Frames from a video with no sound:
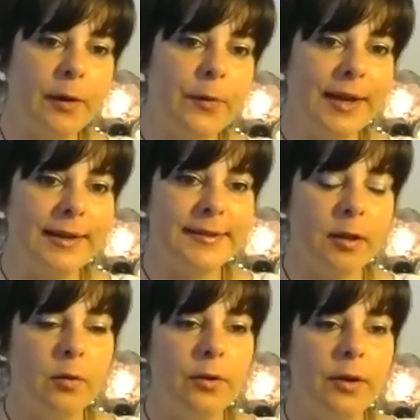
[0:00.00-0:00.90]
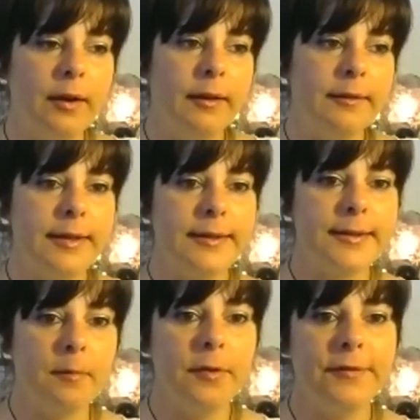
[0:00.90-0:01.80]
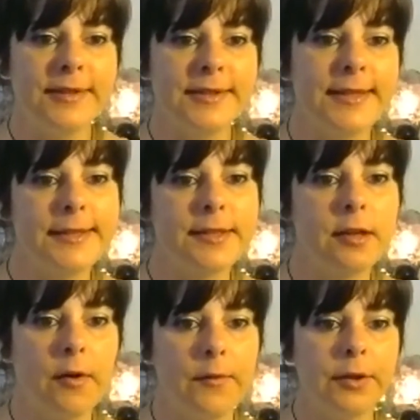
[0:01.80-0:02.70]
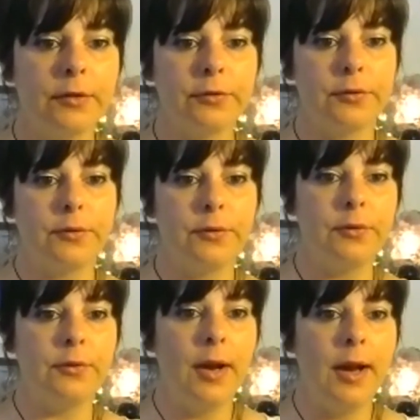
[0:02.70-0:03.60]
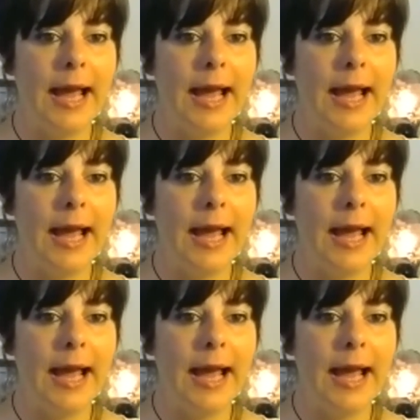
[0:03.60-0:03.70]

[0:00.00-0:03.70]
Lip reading: Okay, so there's some of us that's going through